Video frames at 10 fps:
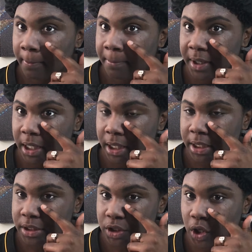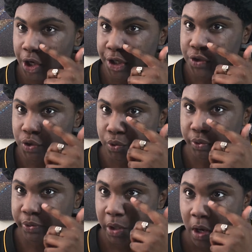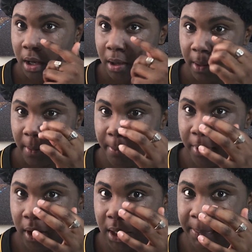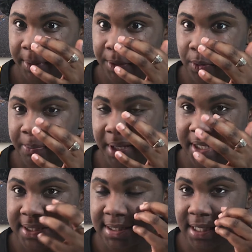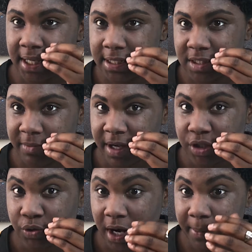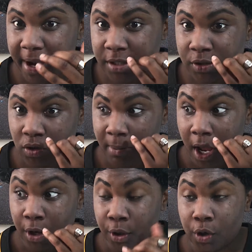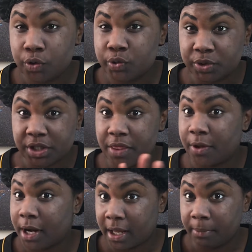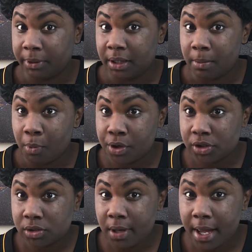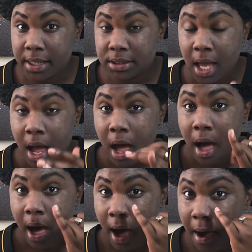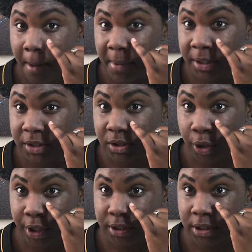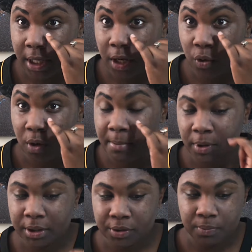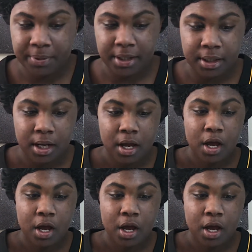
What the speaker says: but it is starting to ball up a little bit and sink into my dry patches on my nose, which I thought I completely moisturized. And it's starting to like crumble a little bit.